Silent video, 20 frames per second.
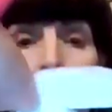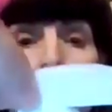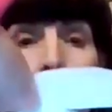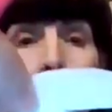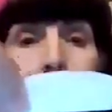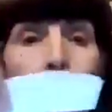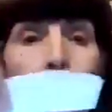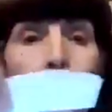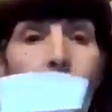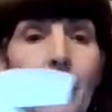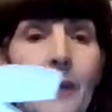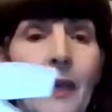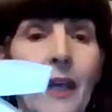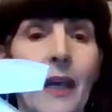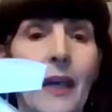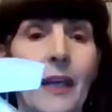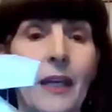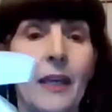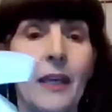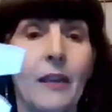So I'm
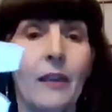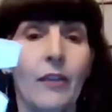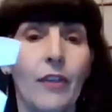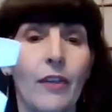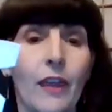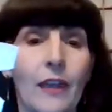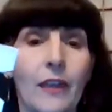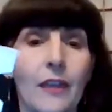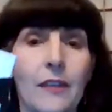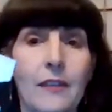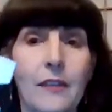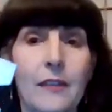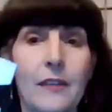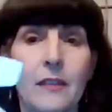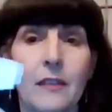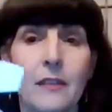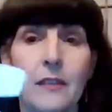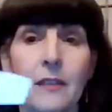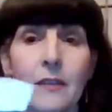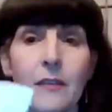cutting
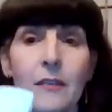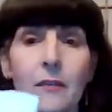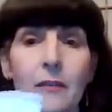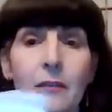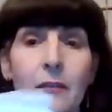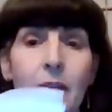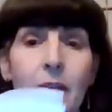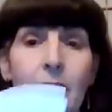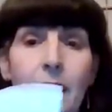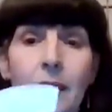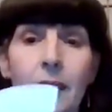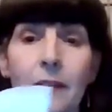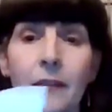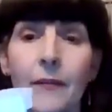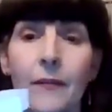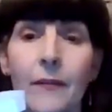things, right?